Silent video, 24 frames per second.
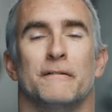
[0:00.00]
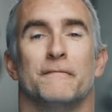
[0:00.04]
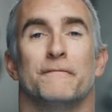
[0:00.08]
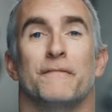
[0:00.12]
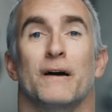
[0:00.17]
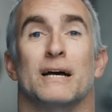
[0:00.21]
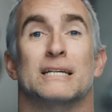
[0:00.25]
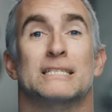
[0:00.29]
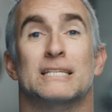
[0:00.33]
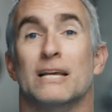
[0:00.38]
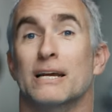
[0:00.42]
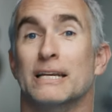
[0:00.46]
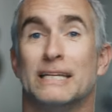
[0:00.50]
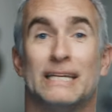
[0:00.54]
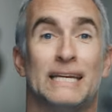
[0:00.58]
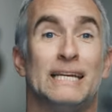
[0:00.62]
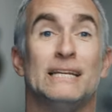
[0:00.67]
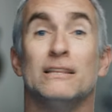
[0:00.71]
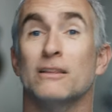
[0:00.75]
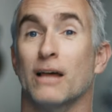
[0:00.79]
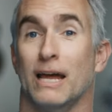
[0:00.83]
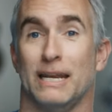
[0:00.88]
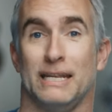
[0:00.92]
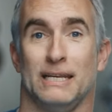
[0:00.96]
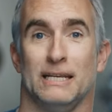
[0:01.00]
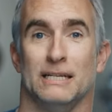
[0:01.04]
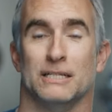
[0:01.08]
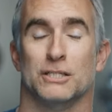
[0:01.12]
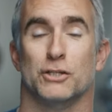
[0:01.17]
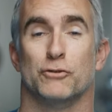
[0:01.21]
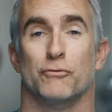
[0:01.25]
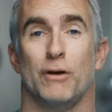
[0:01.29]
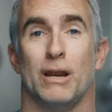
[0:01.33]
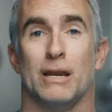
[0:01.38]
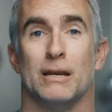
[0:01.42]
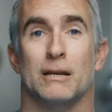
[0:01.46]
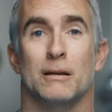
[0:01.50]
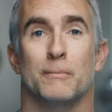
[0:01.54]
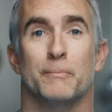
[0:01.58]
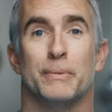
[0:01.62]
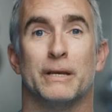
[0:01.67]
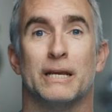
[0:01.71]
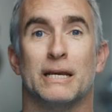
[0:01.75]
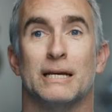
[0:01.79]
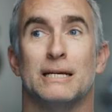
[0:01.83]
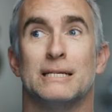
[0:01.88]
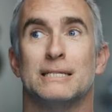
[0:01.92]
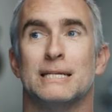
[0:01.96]
Far side key lighting is great
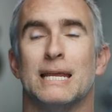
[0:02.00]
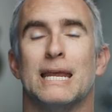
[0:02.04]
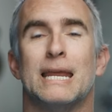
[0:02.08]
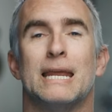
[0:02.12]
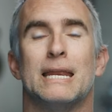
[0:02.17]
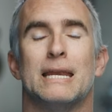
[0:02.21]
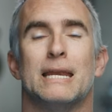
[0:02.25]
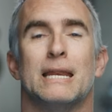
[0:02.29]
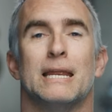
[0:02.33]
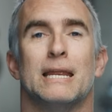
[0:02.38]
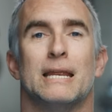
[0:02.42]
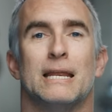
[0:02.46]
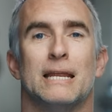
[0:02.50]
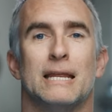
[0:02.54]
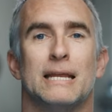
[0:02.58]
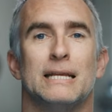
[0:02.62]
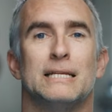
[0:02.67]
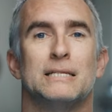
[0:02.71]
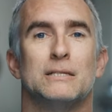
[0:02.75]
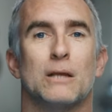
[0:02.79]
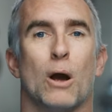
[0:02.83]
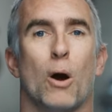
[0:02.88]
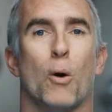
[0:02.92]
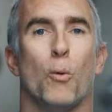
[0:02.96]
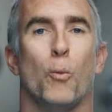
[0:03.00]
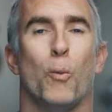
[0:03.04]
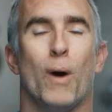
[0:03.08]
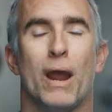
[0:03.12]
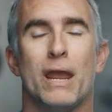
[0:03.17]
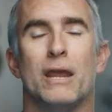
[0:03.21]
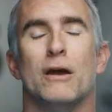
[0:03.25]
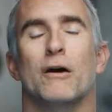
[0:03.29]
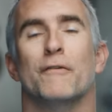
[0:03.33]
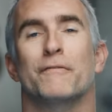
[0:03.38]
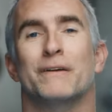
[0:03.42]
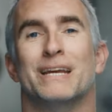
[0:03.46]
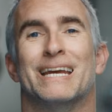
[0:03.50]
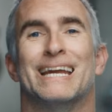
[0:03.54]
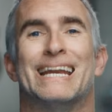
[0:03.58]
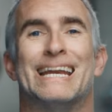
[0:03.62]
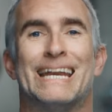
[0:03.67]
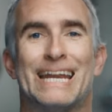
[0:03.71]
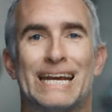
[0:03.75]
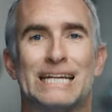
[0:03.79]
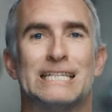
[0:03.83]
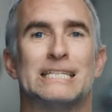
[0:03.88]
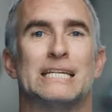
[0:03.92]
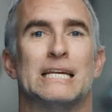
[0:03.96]
because it is a way of
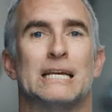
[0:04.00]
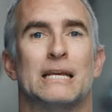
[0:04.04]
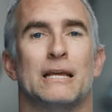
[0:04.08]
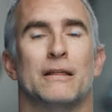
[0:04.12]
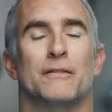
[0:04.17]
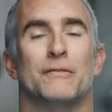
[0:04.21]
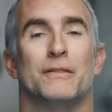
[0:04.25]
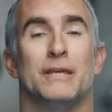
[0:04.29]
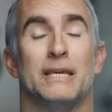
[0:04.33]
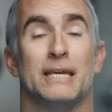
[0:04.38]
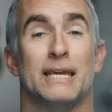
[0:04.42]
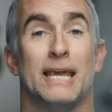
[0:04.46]
connecting the